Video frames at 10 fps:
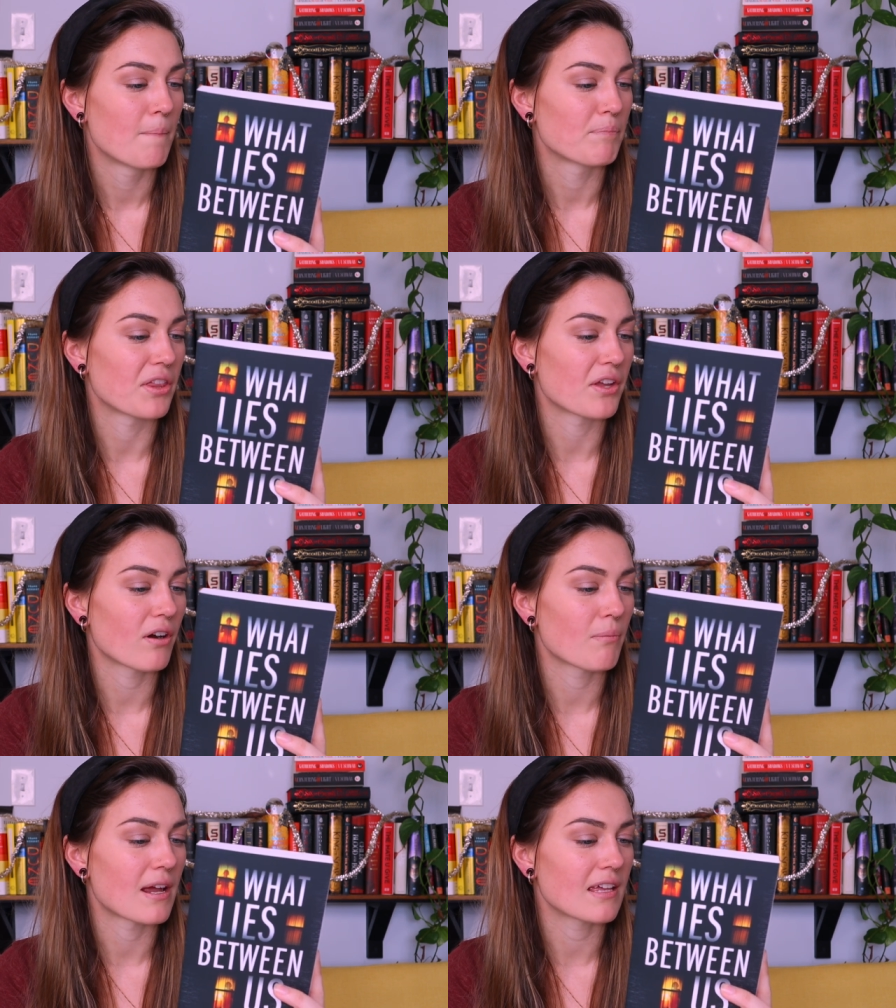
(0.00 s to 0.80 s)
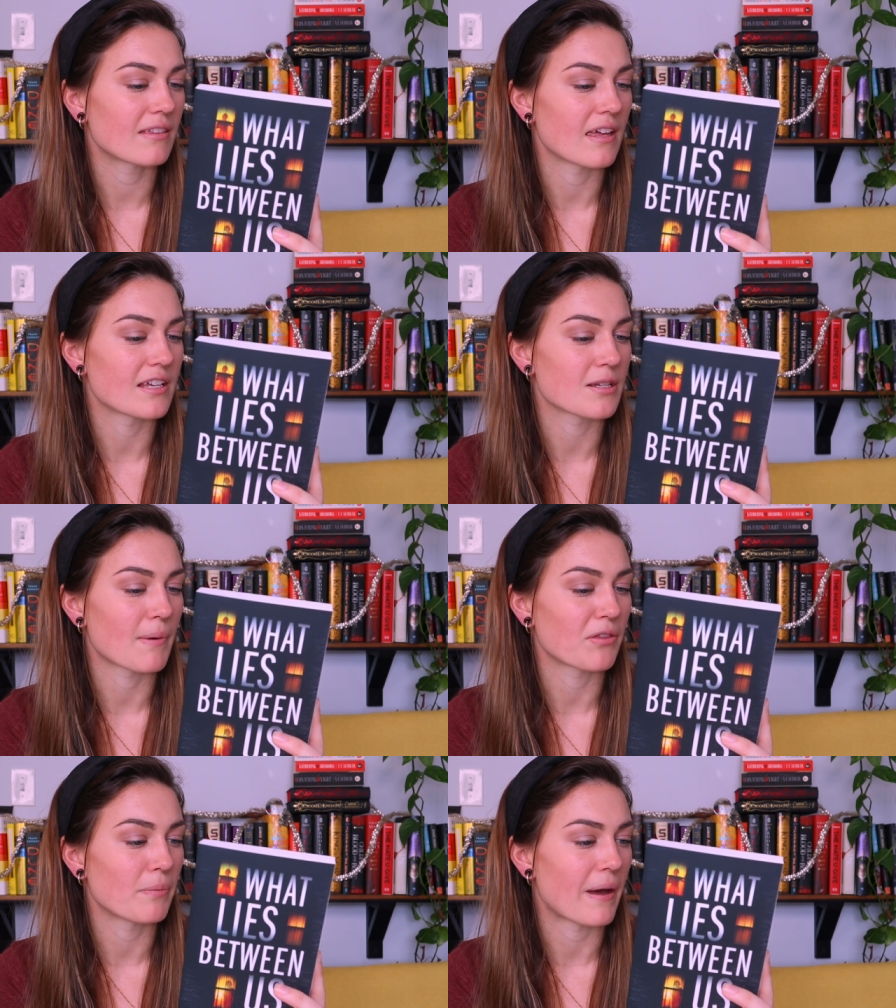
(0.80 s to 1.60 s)
But there are many things
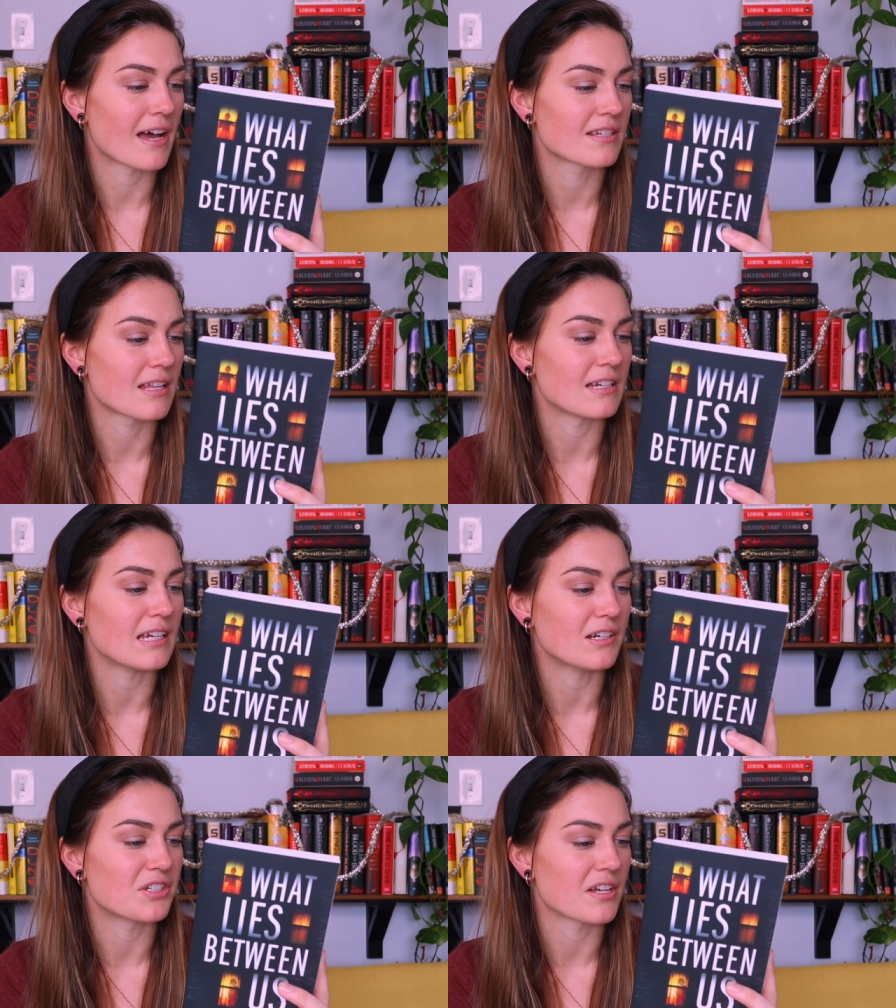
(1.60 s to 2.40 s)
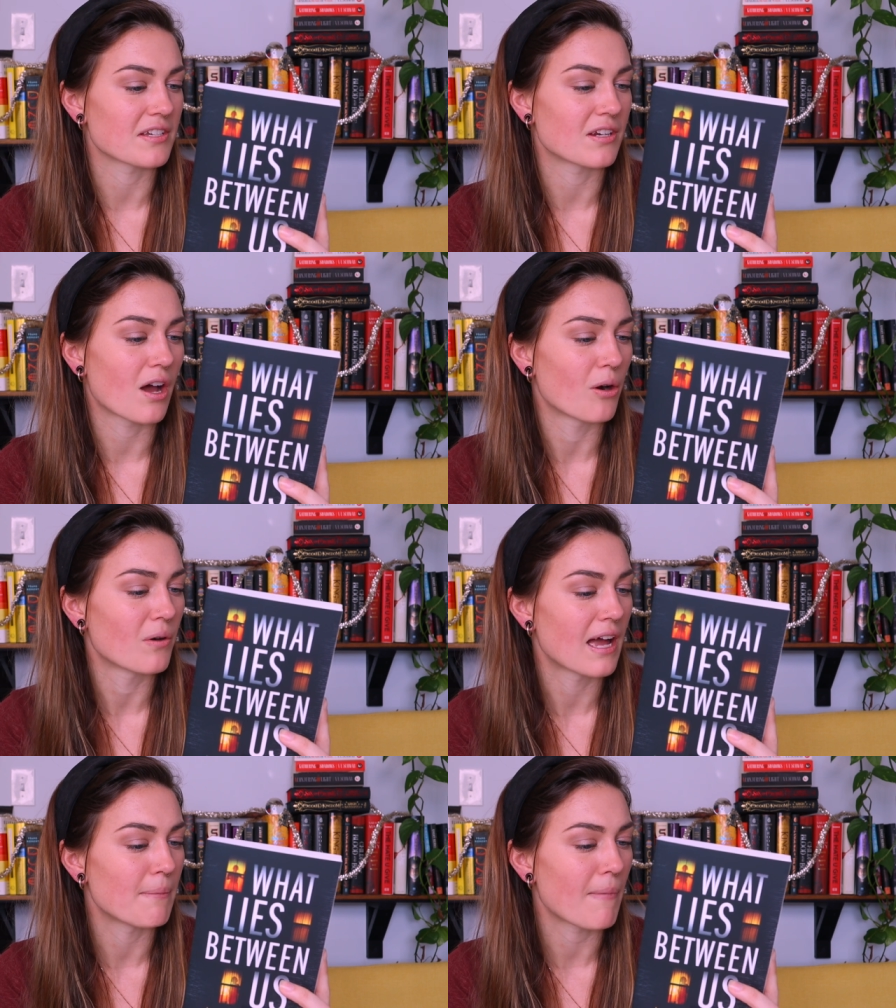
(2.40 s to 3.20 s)
about the past that Nina doesn't
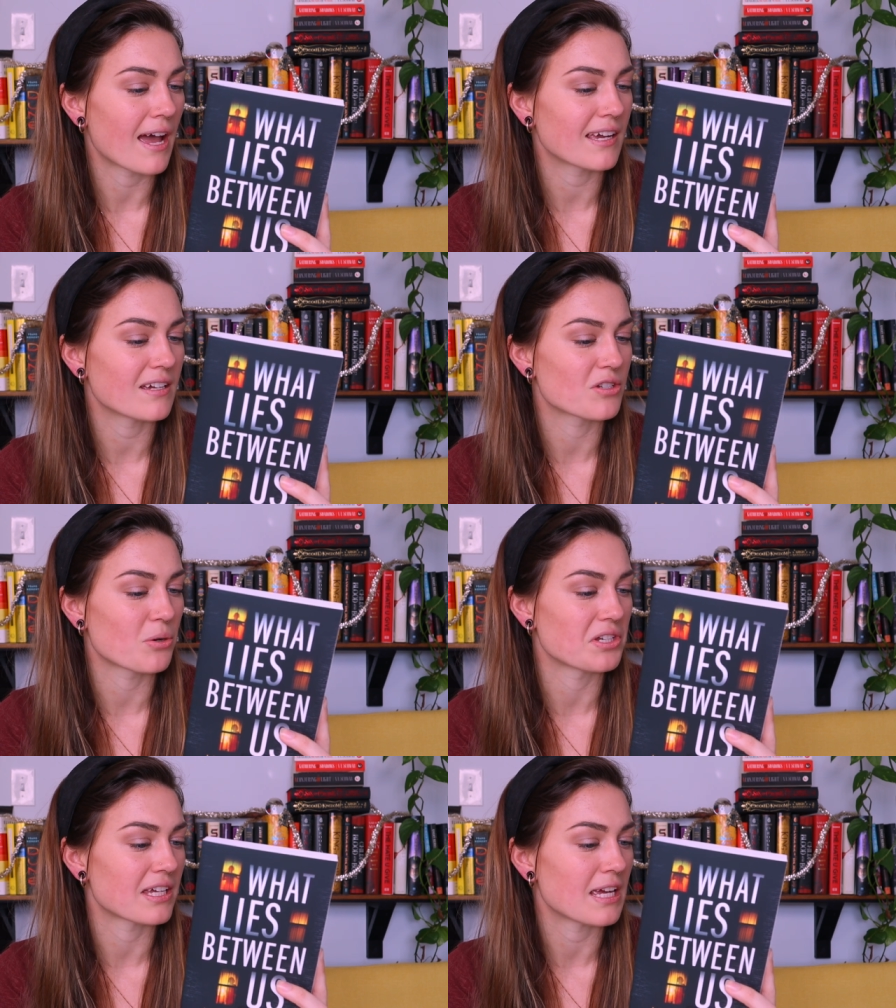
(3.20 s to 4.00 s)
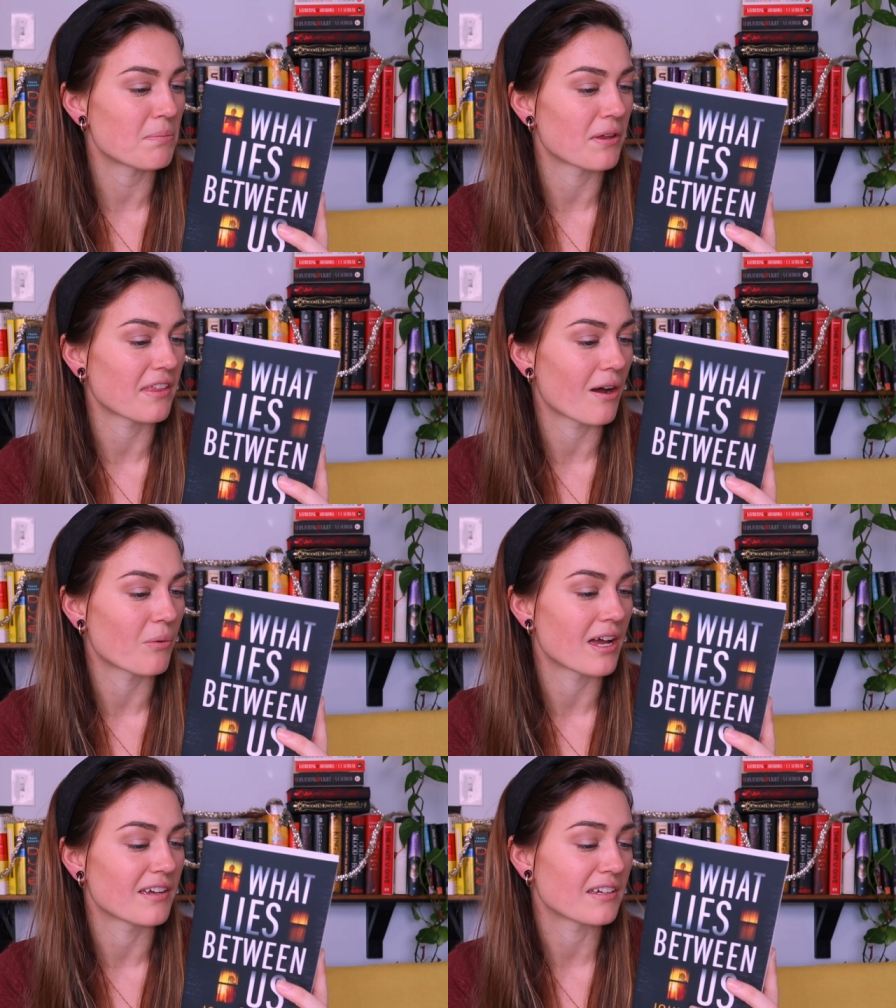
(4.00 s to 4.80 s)
know, and Maggie is going to keep it that
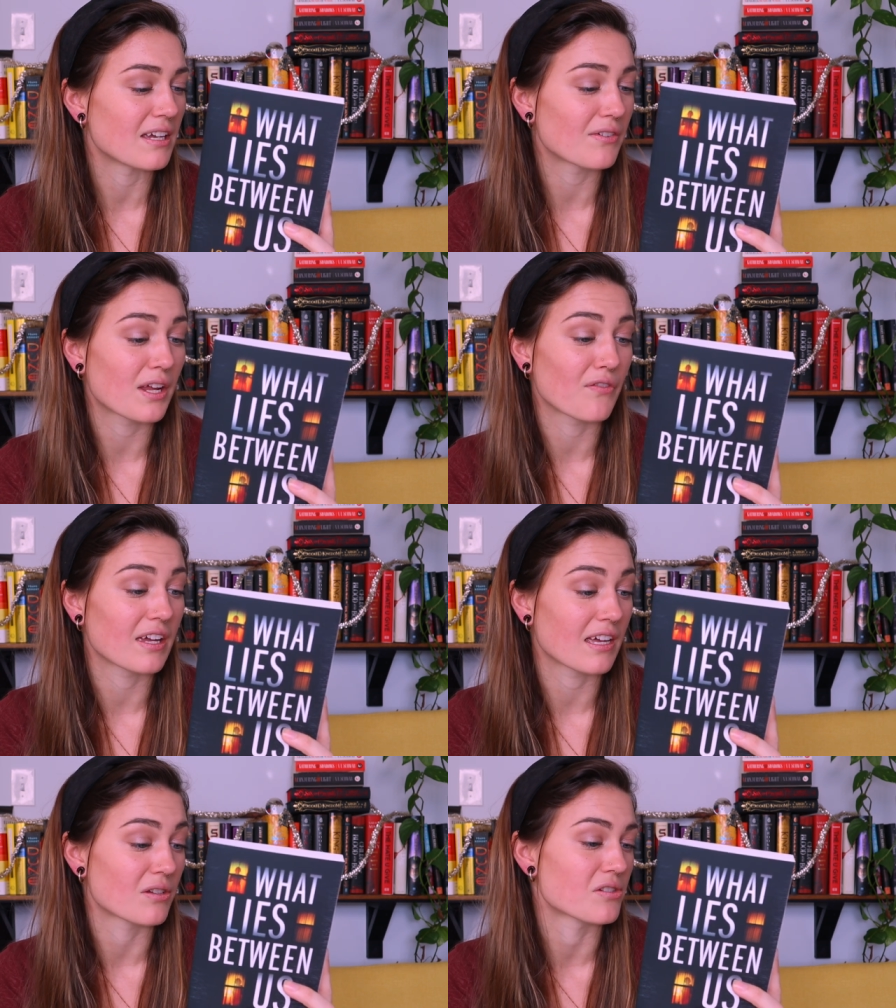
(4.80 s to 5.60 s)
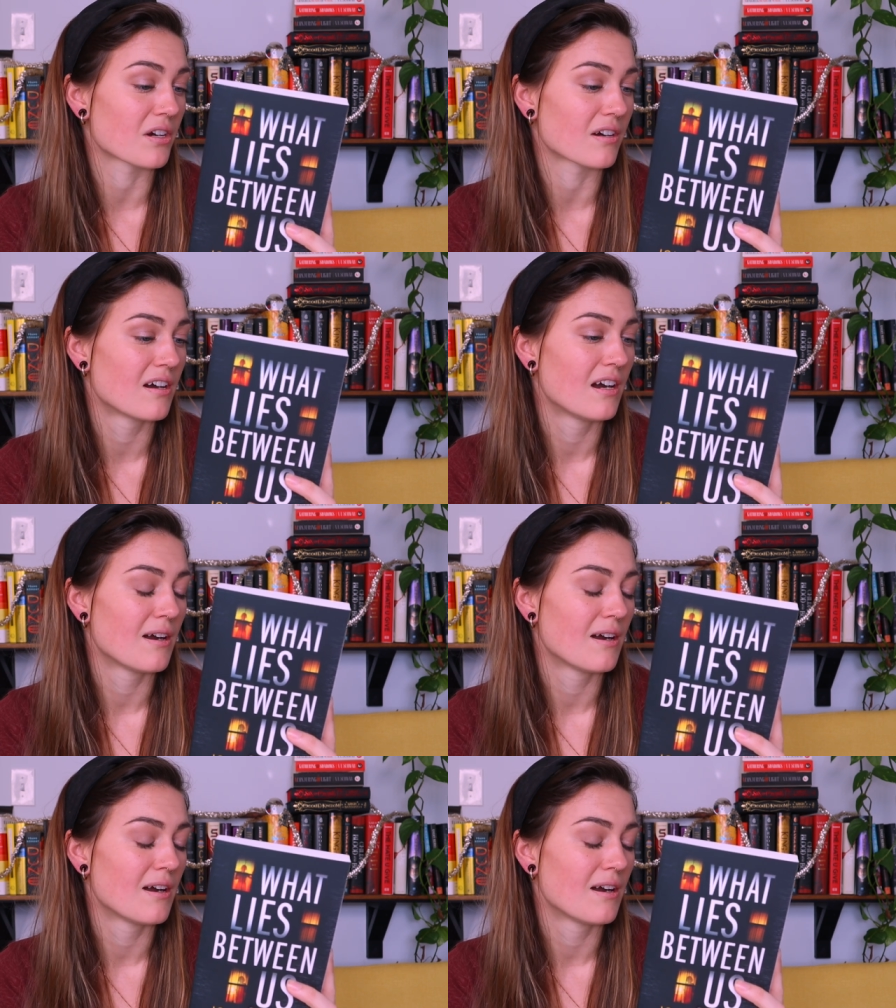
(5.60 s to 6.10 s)
way, even if it kills her.